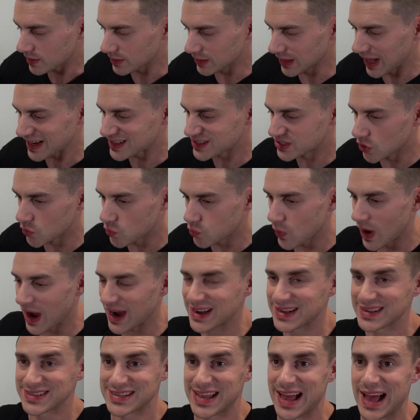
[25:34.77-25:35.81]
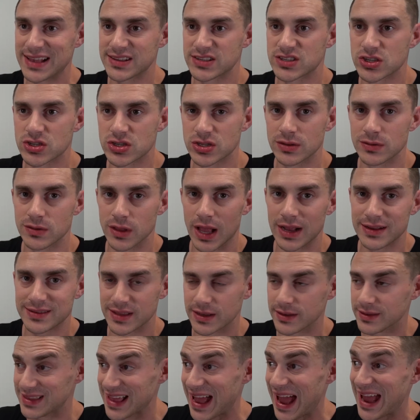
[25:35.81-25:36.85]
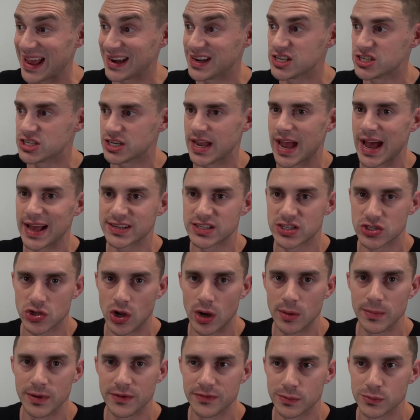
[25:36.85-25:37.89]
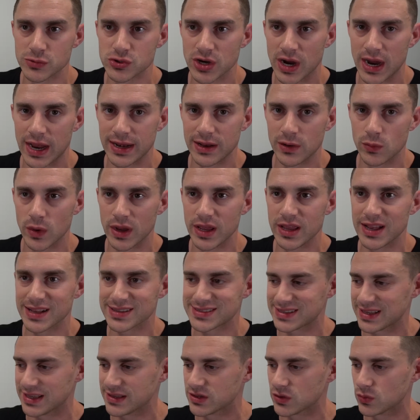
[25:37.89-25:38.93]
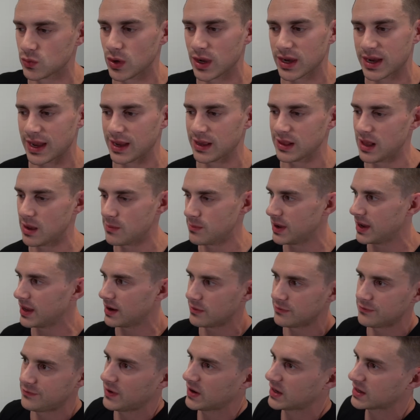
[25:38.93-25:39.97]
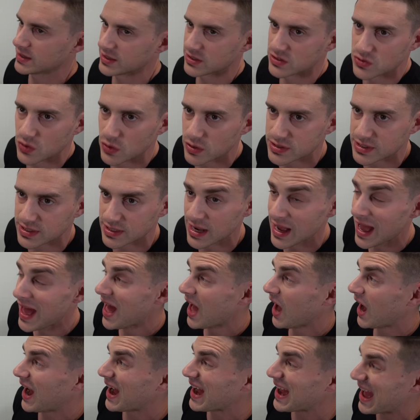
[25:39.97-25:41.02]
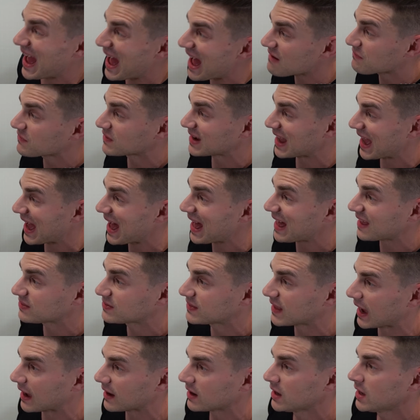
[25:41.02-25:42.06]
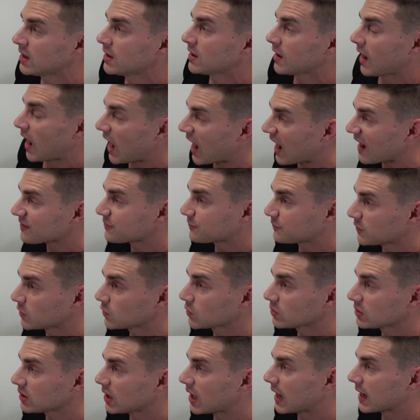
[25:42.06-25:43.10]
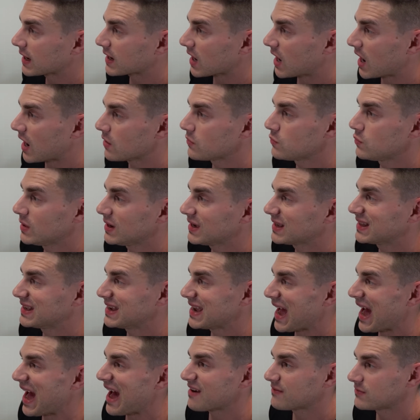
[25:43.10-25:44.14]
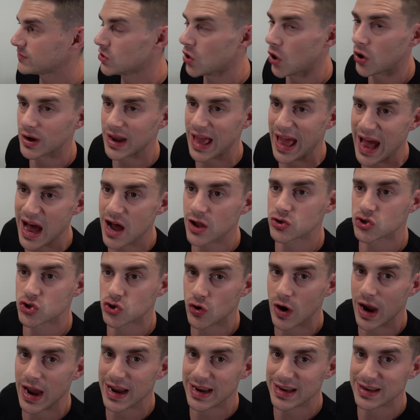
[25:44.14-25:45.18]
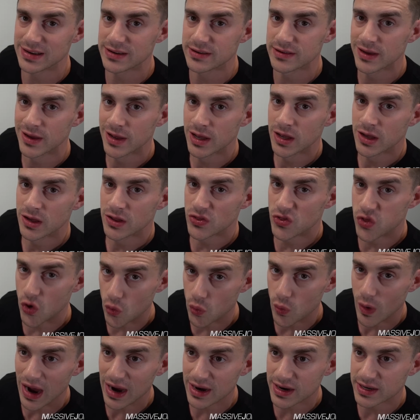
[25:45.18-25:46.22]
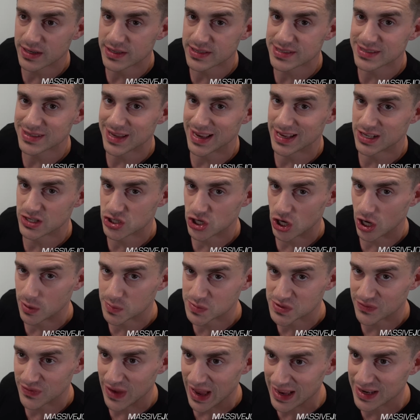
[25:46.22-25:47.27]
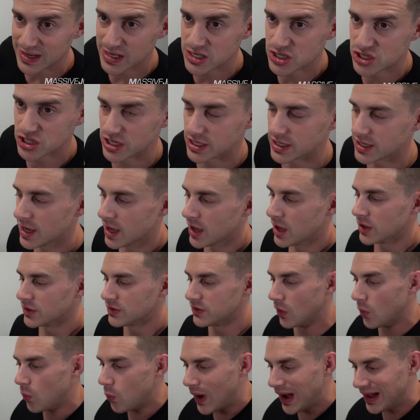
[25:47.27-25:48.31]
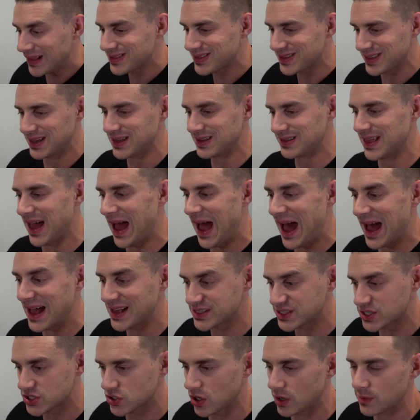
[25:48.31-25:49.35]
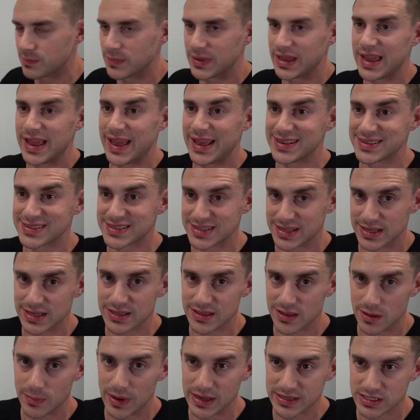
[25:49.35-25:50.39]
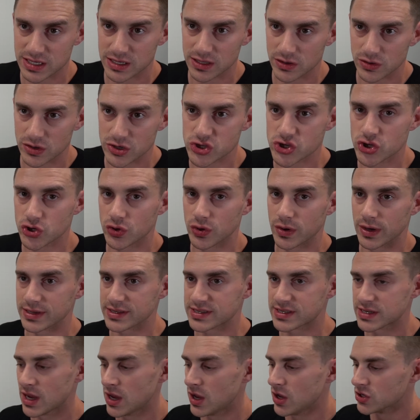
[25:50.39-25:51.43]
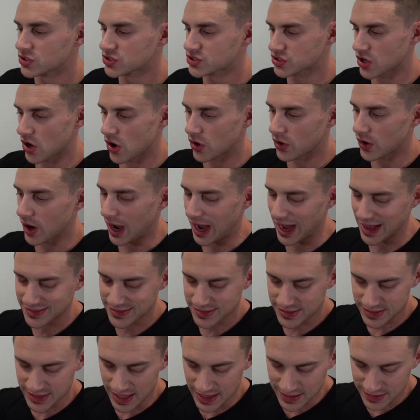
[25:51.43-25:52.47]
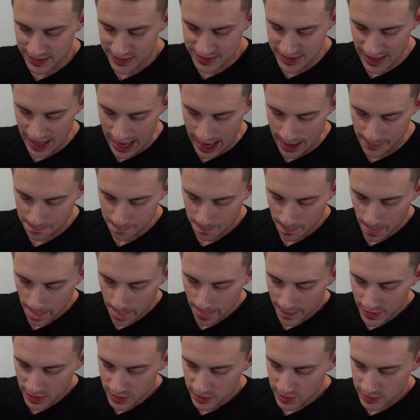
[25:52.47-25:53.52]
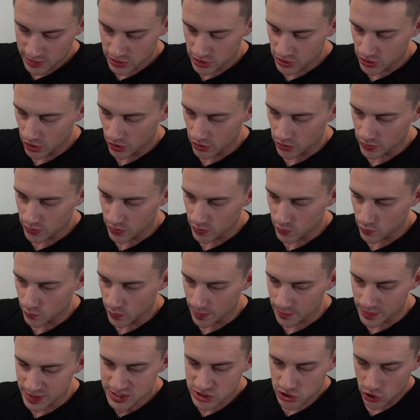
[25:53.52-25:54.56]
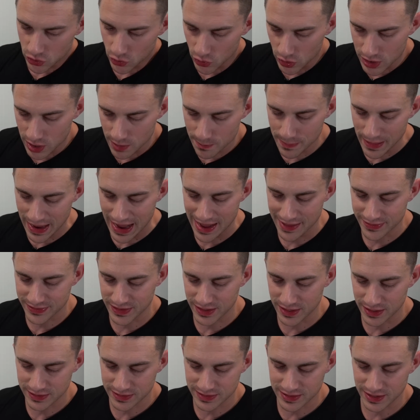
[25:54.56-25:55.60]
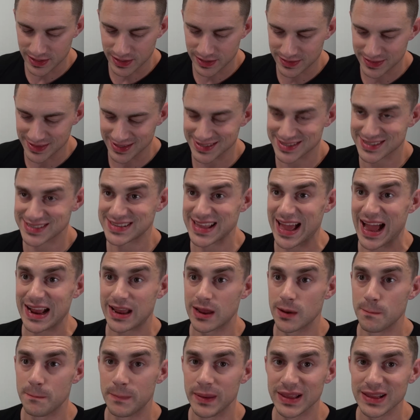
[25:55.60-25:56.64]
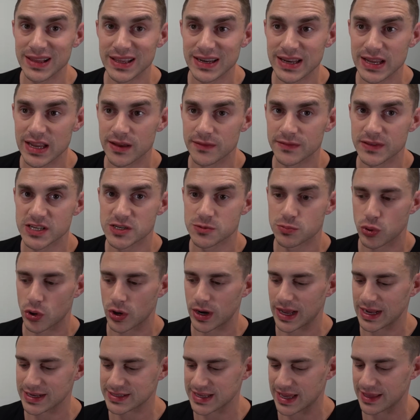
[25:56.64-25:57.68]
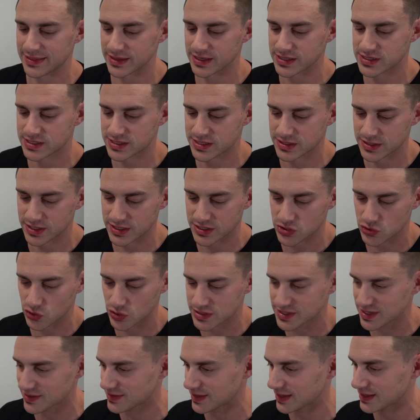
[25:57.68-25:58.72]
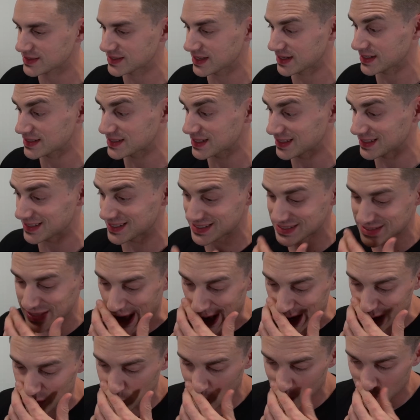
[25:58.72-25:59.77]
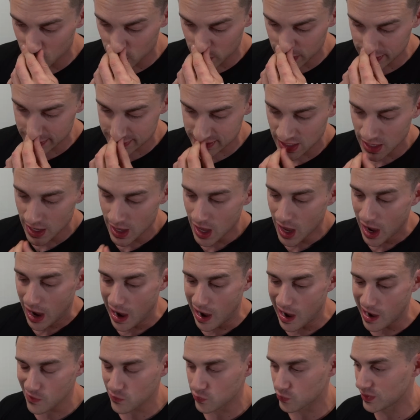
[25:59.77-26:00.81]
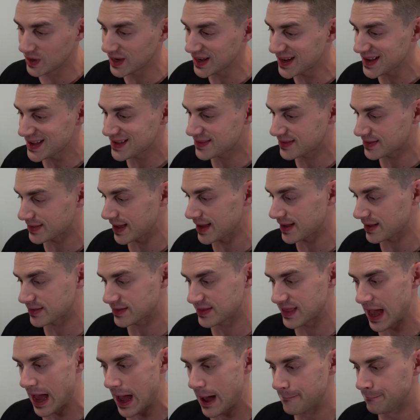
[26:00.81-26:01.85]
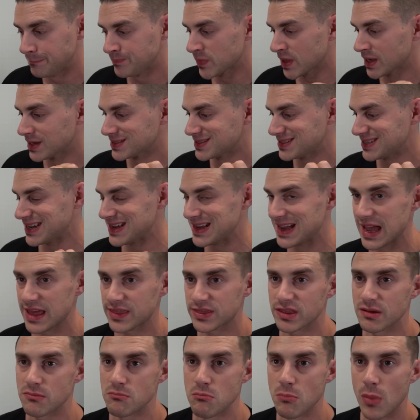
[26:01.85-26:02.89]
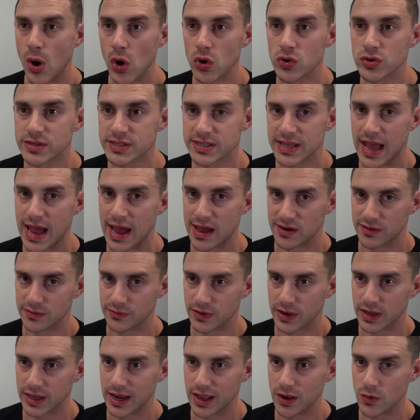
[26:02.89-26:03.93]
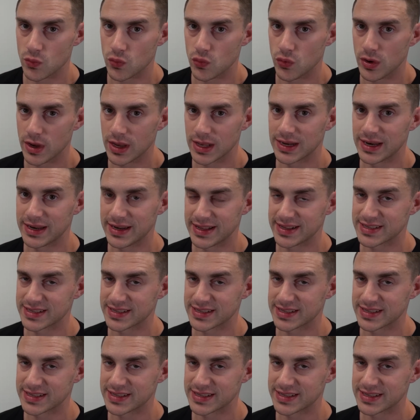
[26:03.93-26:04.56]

like the ruckus has, like the energy has stopped me from training, where you get to the end of the workout, you're like, man, I'm exhausted. I haven't had that. I feel like I really have not out-trained the ruckus in terms of energy. The one thing that has stopped me is the muscular endurance. So I think that, you know, when we talk about the stackability of this product and the sorts of things that it's going to stack well with, I really think that to get the most out of it, it really